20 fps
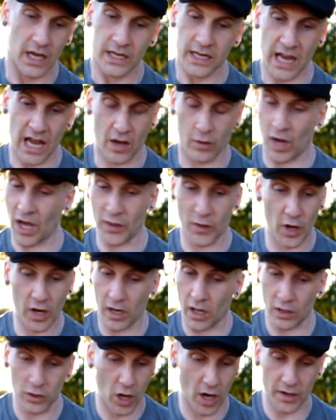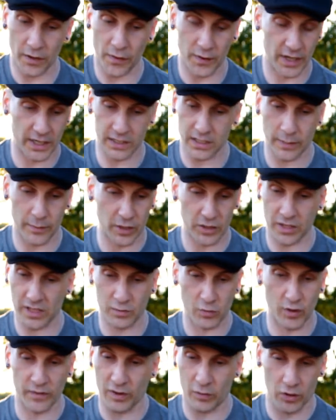Now, I thought a lot of things about
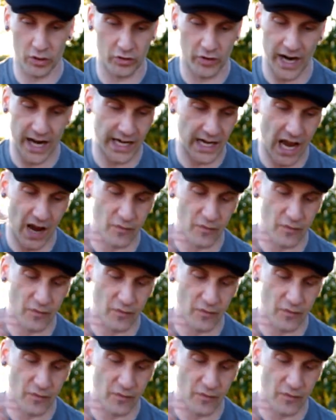this movie were great.